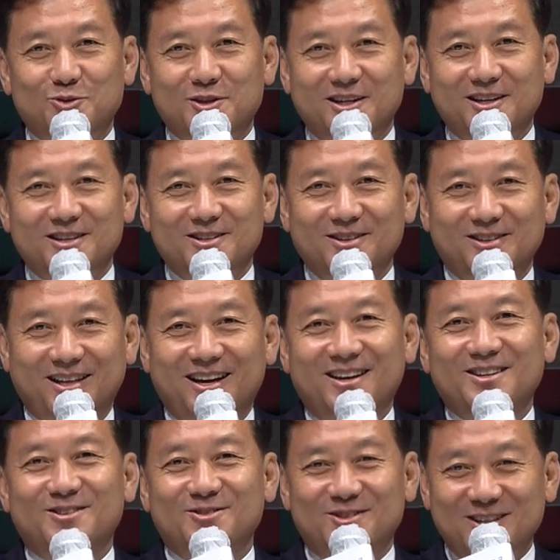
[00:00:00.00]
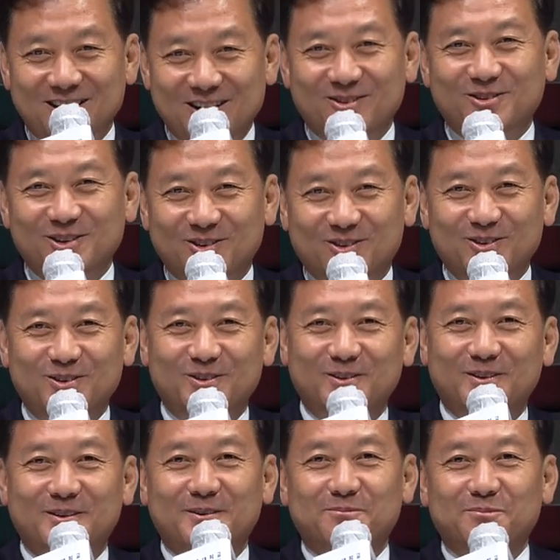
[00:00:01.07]
is the priority
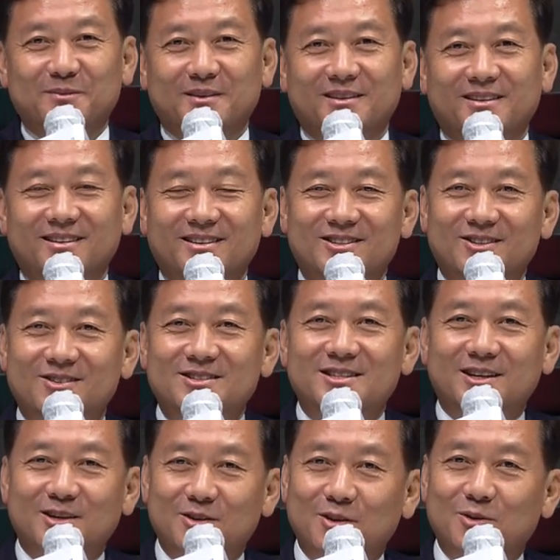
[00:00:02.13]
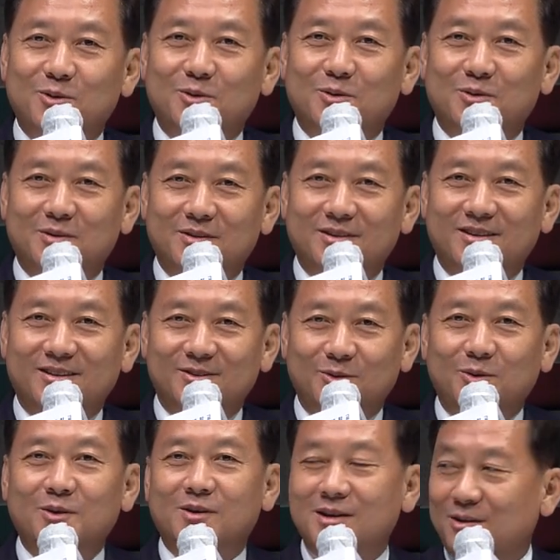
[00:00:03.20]
that I'm really
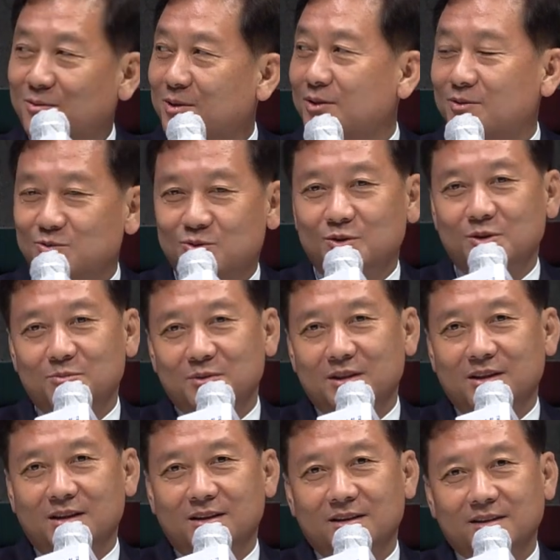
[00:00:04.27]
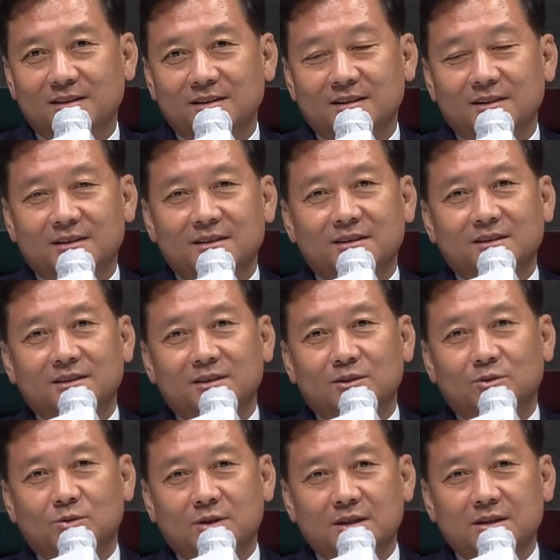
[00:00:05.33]
thinking this as a priority and
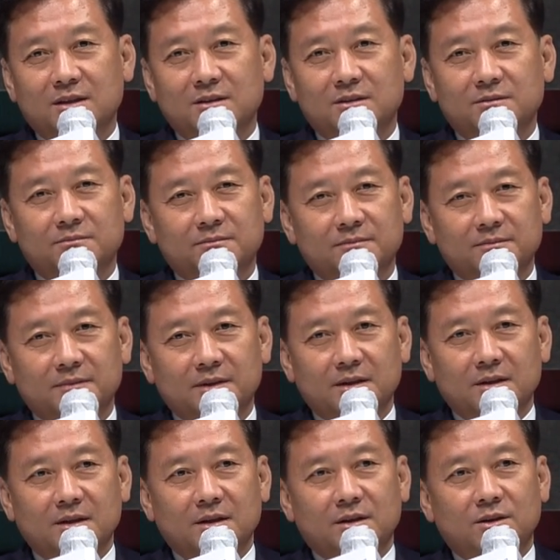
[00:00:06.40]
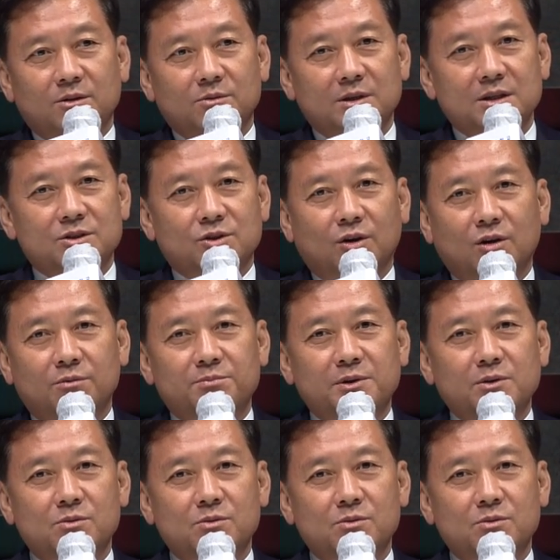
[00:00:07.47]
try to develop the policy